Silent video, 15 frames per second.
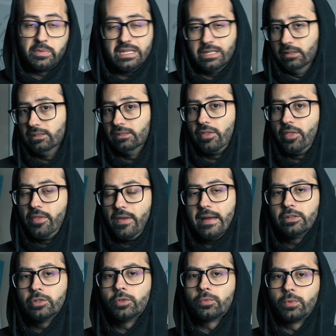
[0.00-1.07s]
because
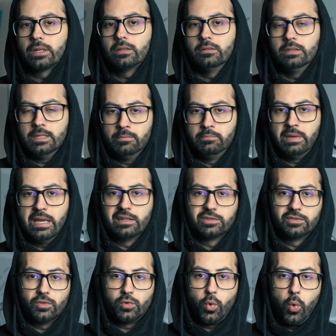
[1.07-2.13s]
that directly
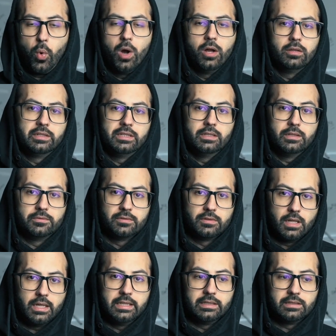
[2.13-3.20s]
impacts the quality of
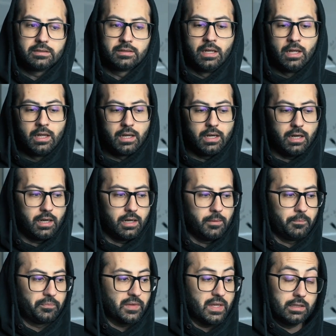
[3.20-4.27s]
light
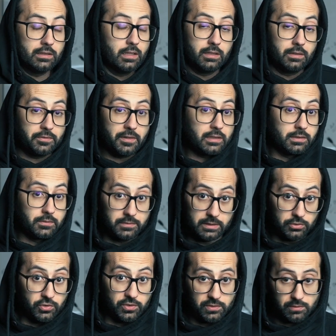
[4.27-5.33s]
and effectively
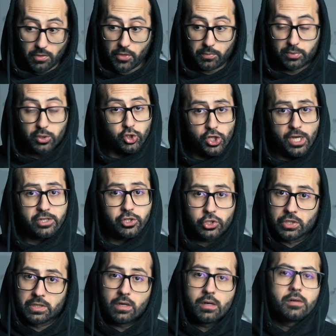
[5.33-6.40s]
just the
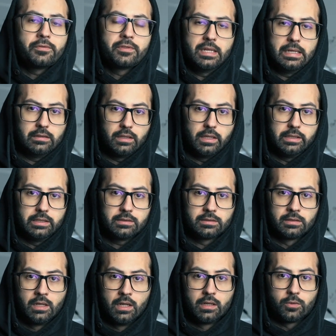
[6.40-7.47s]
projection of that
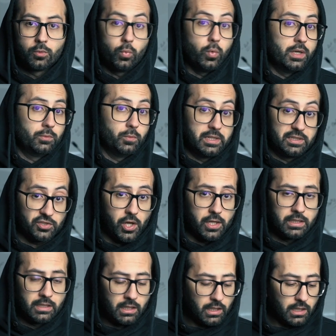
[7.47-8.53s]
light when it's
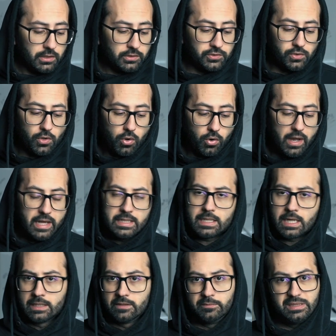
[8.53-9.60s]
on. So any
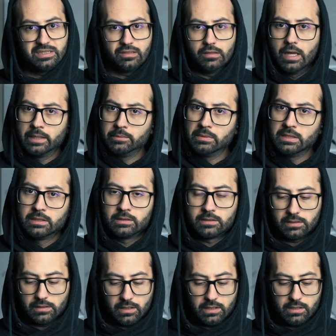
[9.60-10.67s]
kind of
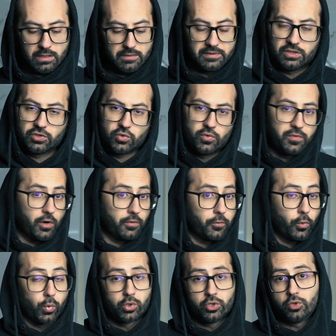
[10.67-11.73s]
misalignment, if it's too far
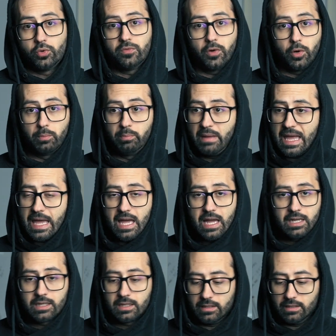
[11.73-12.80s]
forward, too far
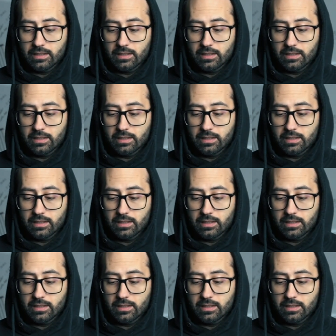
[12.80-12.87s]
back,